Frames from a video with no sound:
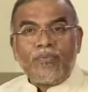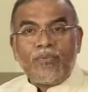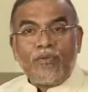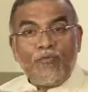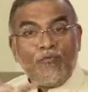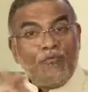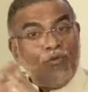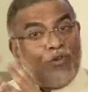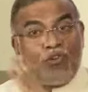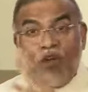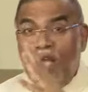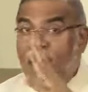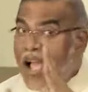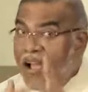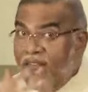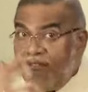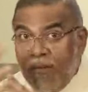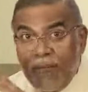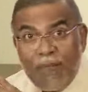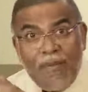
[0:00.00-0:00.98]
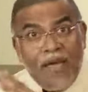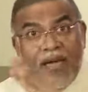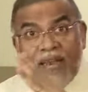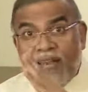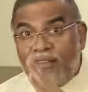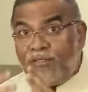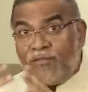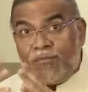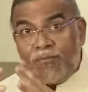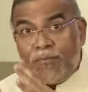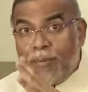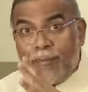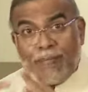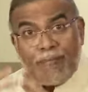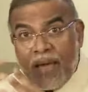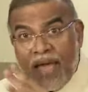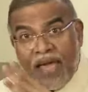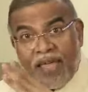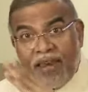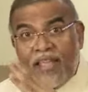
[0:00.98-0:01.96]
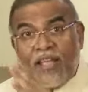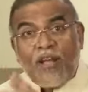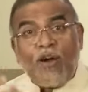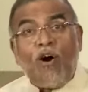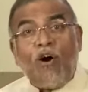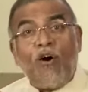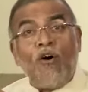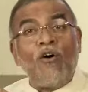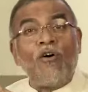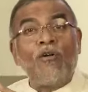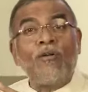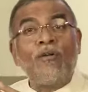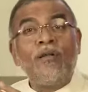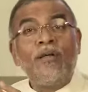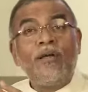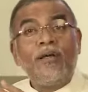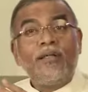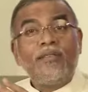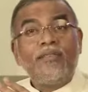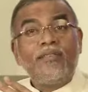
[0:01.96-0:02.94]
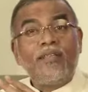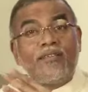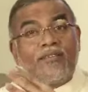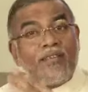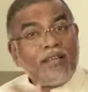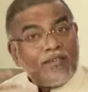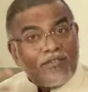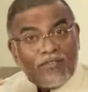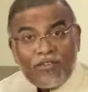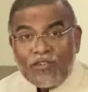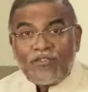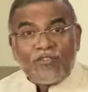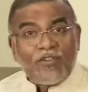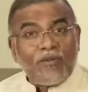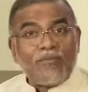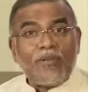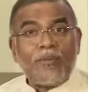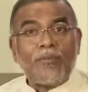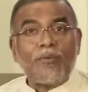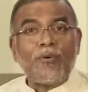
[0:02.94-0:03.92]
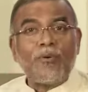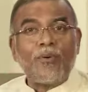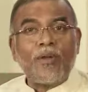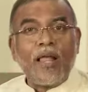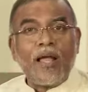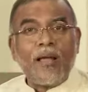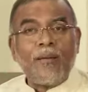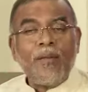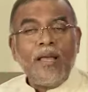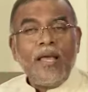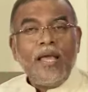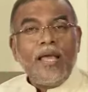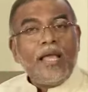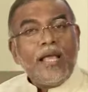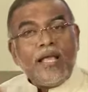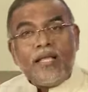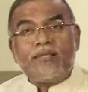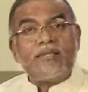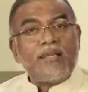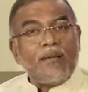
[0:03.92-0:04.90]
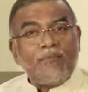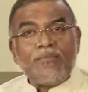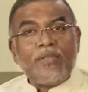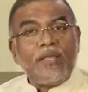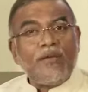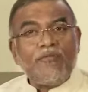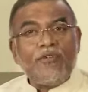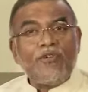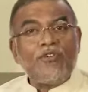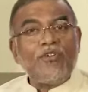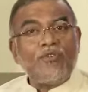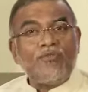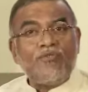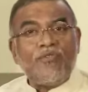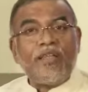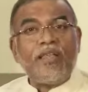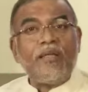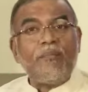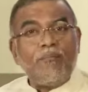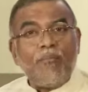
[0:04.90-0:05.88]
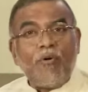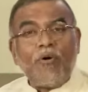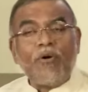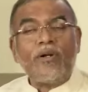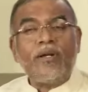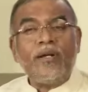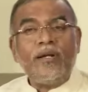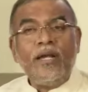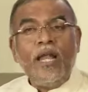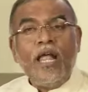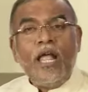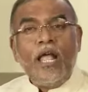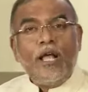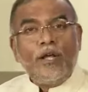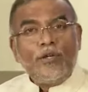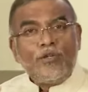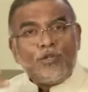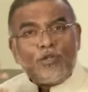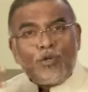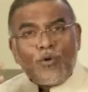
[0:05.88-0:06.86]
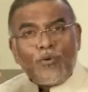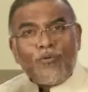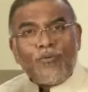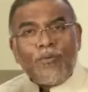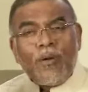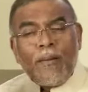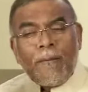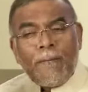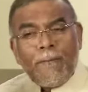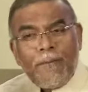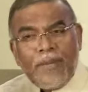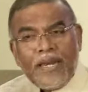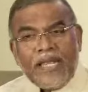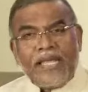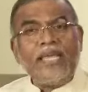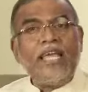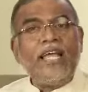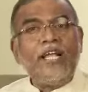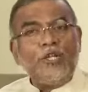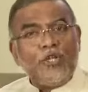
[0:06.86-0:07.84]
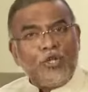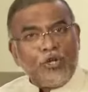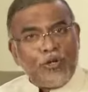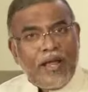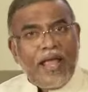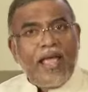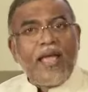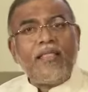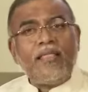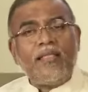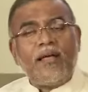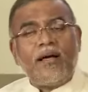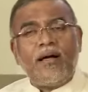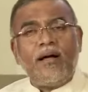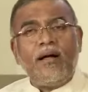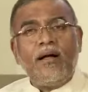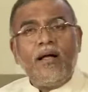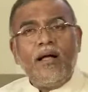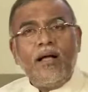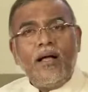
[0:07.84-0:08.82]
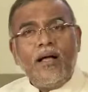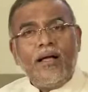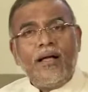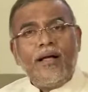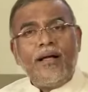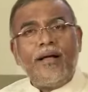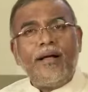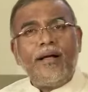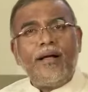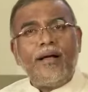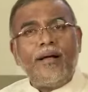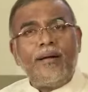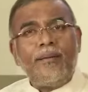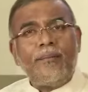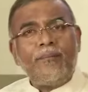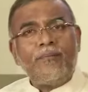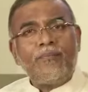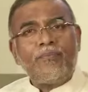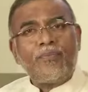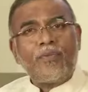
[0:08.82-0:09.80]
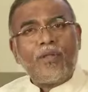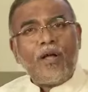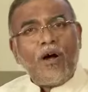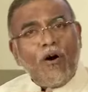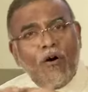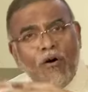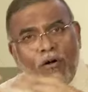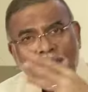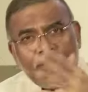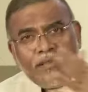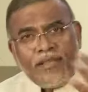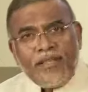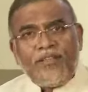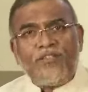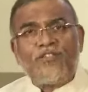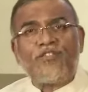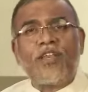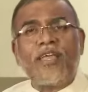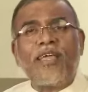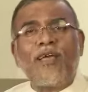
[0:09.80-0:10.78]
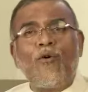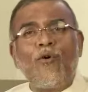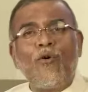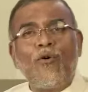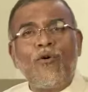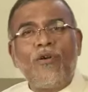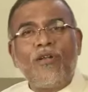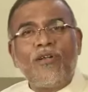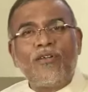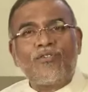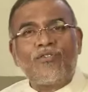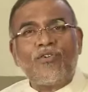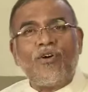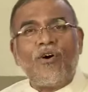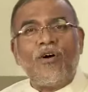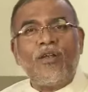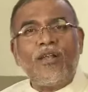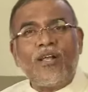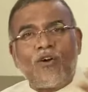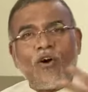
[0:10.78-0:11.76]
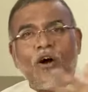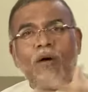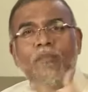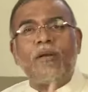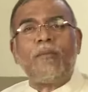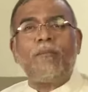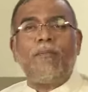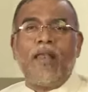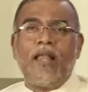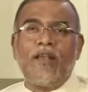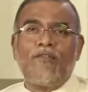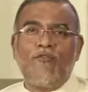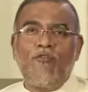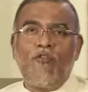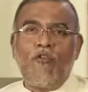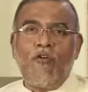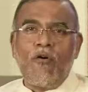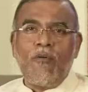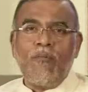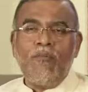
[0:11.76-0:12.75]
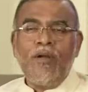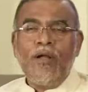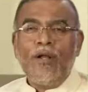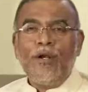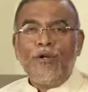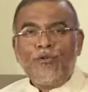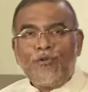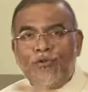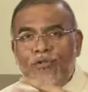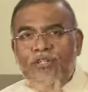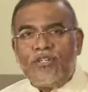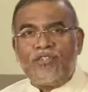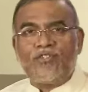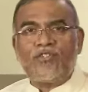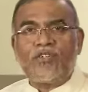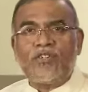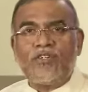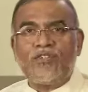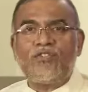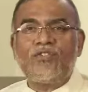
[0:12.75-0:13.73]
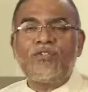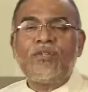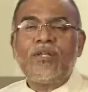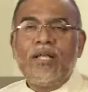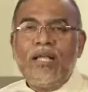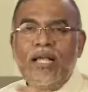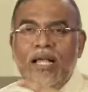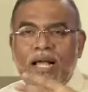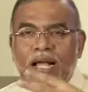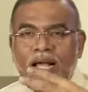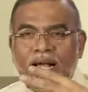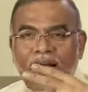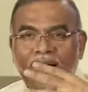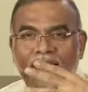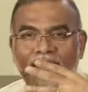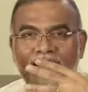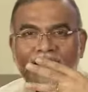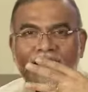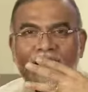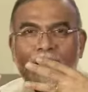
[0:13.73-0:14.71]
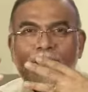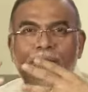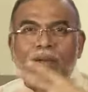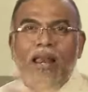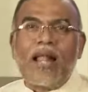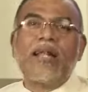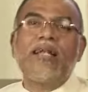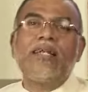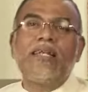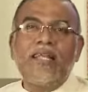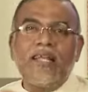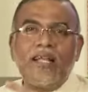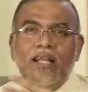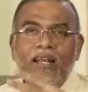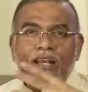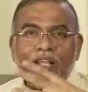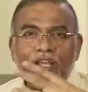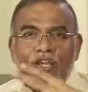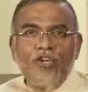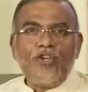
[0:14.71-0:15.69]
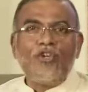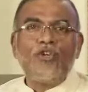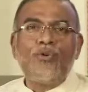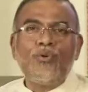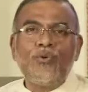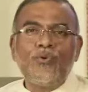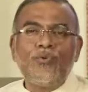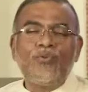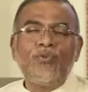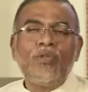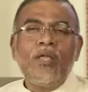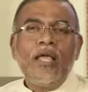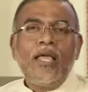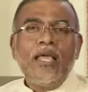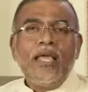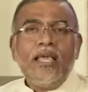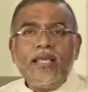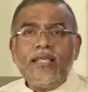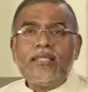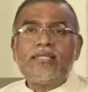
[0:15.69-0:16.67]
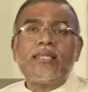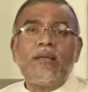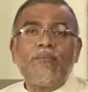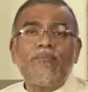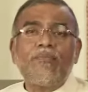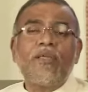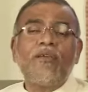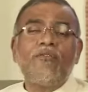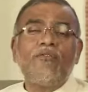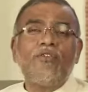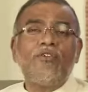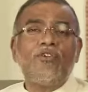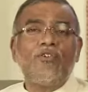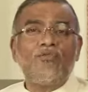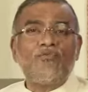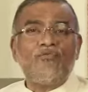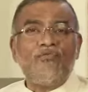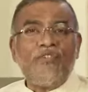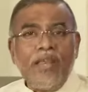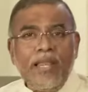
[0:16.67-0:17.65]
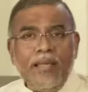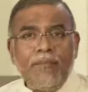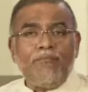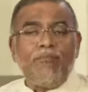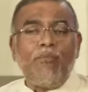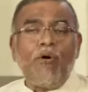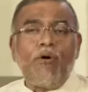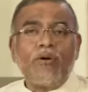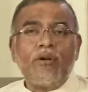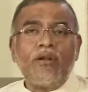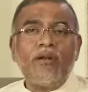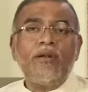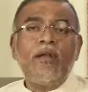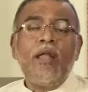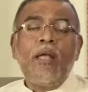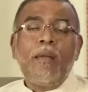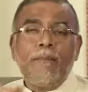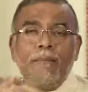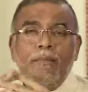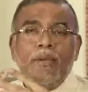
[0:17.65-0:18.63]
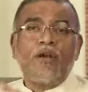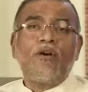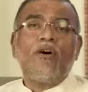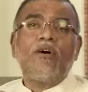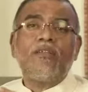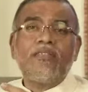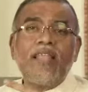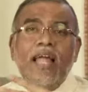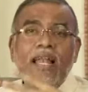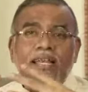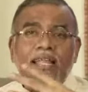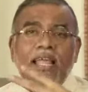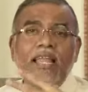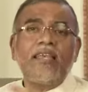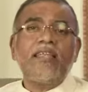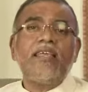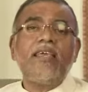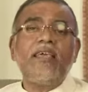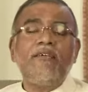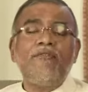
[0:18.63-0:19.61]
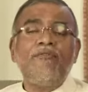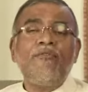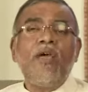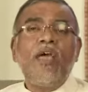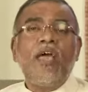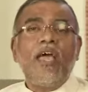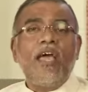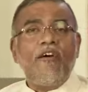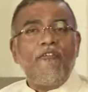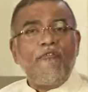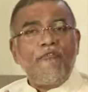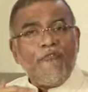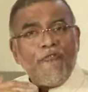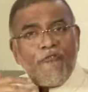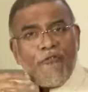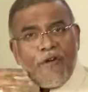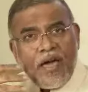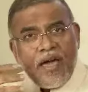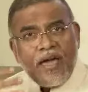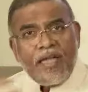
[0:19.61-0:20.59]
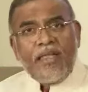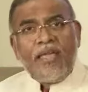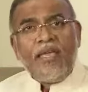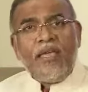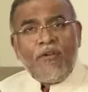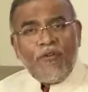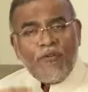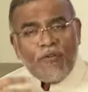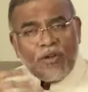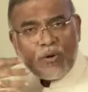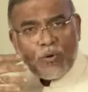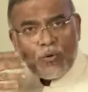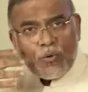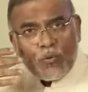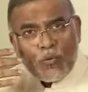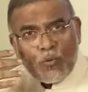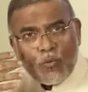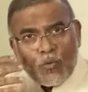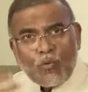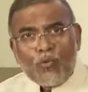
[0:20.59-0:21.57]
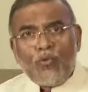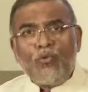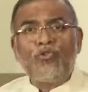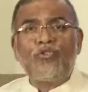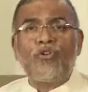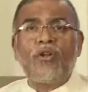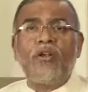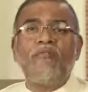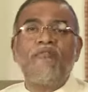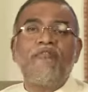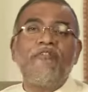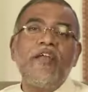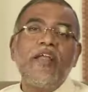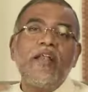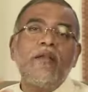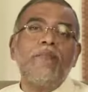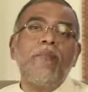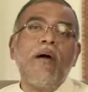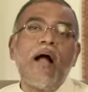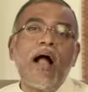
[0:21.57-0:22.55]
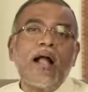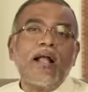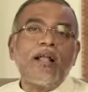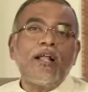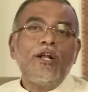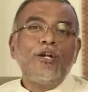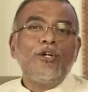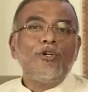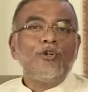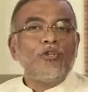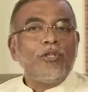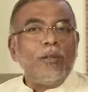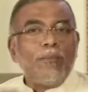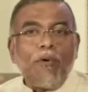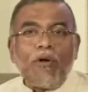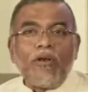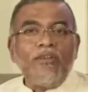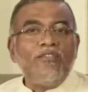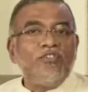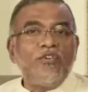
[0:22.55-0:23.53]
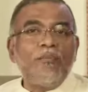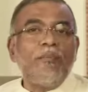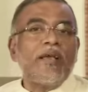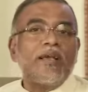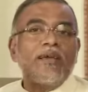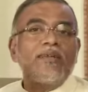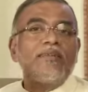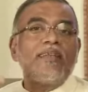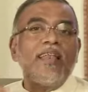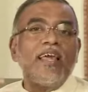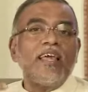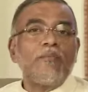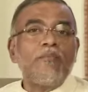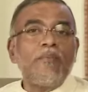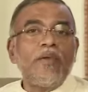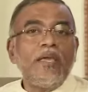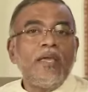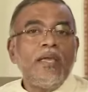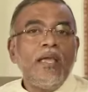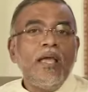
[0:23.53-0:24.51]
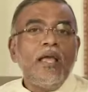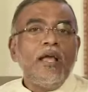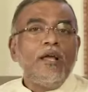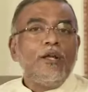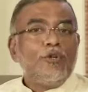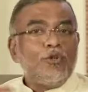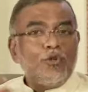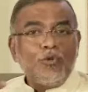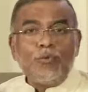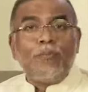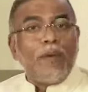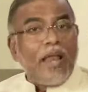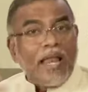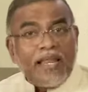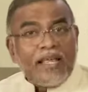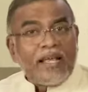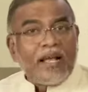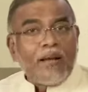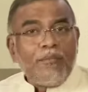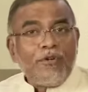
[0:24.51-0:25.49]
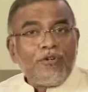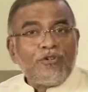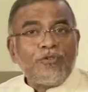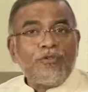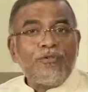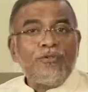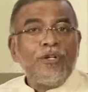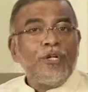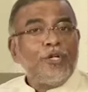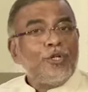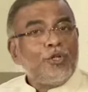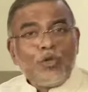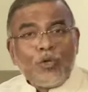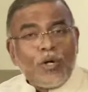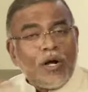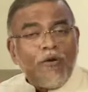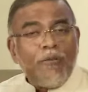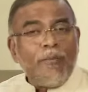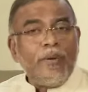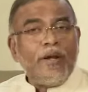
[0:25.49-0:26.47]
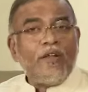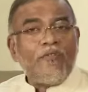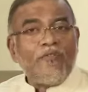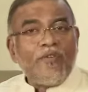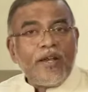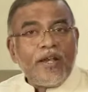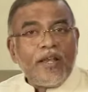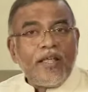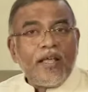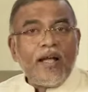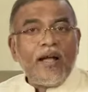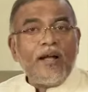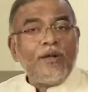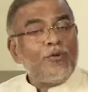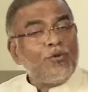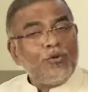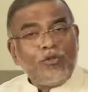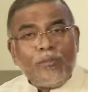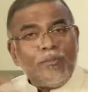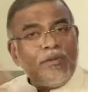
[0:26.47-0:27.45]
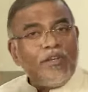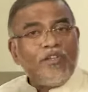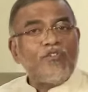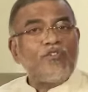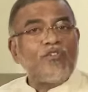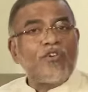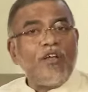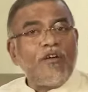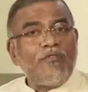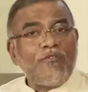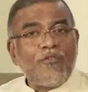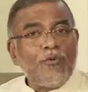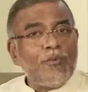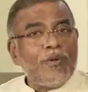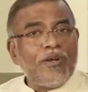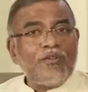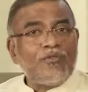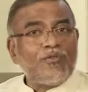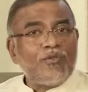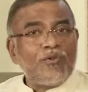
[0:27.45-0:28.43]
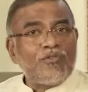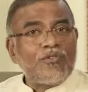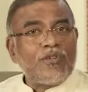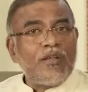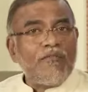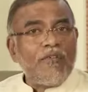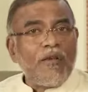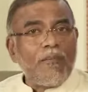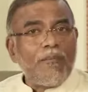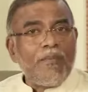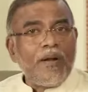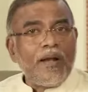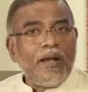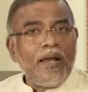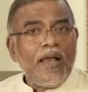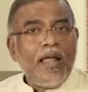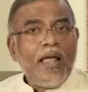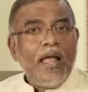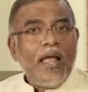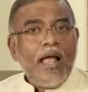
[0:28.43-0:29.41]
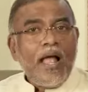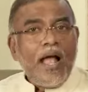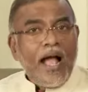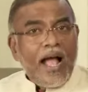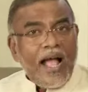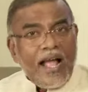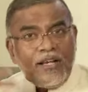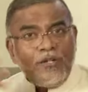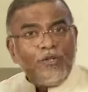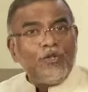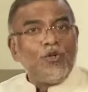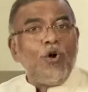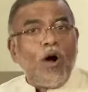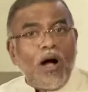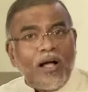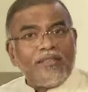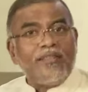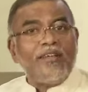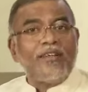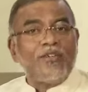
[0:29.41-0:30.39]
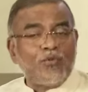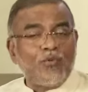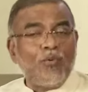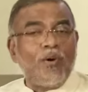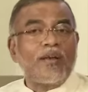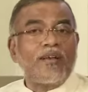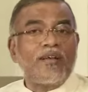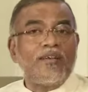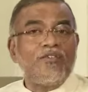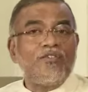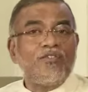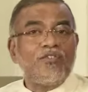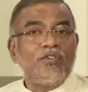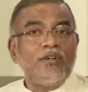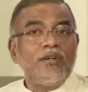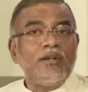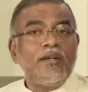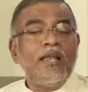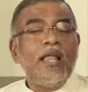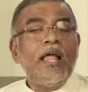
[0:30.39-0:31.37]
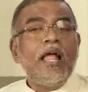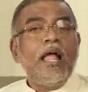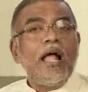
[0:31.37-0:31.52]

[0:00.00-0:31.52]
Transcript: which have a bearing on the success of the program, is something which is very important. So bringing together all these stakeholders on a common platform to discuss the practical issues is something which is very important, because that can give a very crucial feedback to the policymakers like me, to Planning Commission, to Government of India, to the Ministry of Human Resource Development, and to others who are concerned.